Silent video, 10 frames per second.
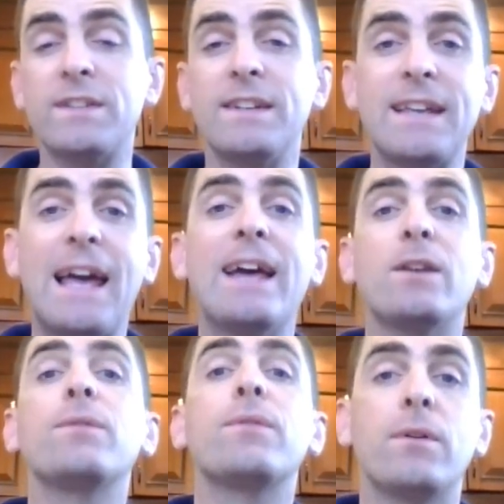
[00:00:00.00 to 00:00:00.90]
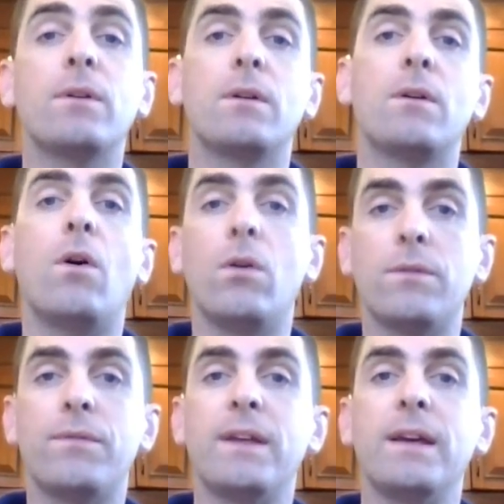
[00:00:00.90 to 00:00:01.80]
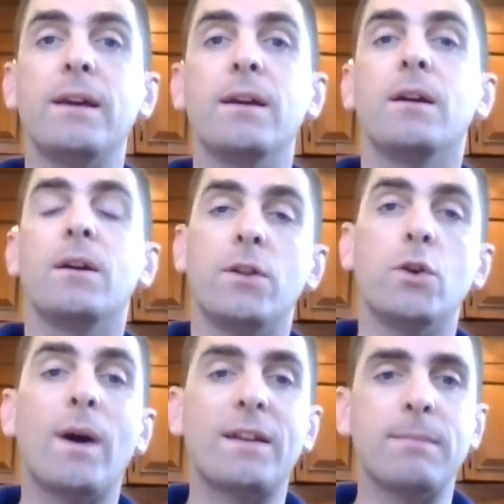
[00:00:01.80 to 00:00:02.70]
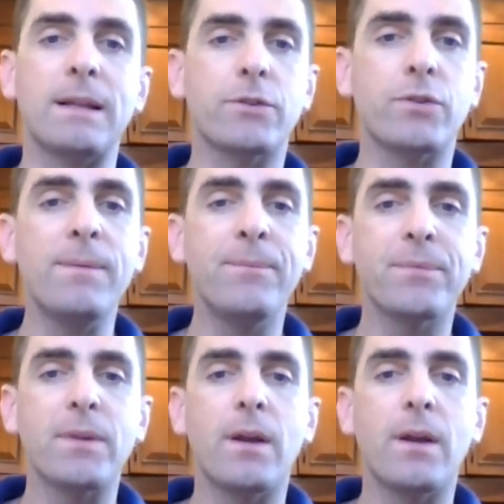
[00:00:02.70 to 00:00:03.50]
He's head of all of the U.S. military.